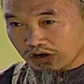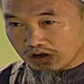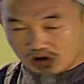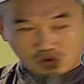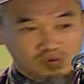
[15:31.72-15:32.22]

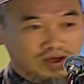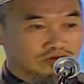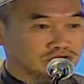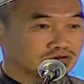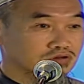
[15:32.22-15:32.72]
You
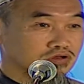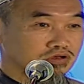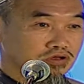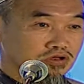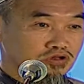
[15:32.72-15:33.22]
want
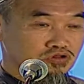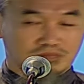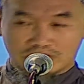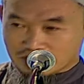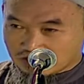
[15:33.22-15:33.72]
to
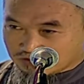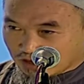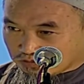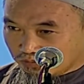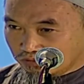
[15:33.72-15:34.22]
be
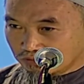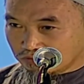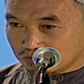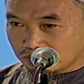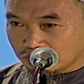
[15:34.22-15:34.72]
successful,
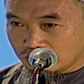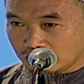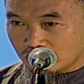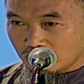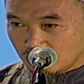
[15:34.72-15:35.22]

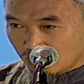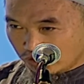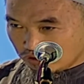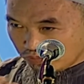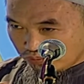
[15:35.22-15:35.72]
you
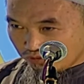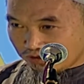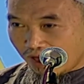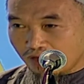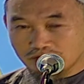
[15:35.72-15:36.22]
want to
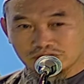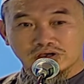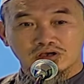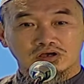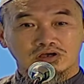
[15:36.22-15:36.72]
progress,
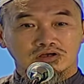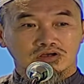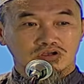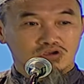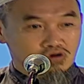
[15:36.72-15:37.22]

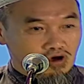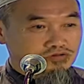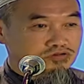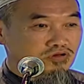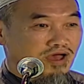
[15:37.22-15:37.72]
you
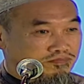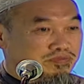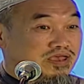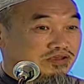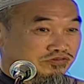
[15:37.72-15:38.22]
got to have
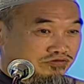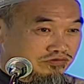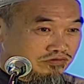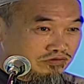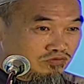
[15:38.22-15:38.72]

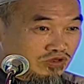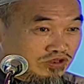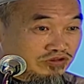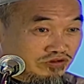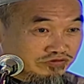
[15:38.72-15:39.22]
peace
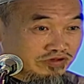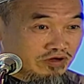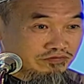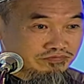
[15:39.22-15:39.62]
within yourself.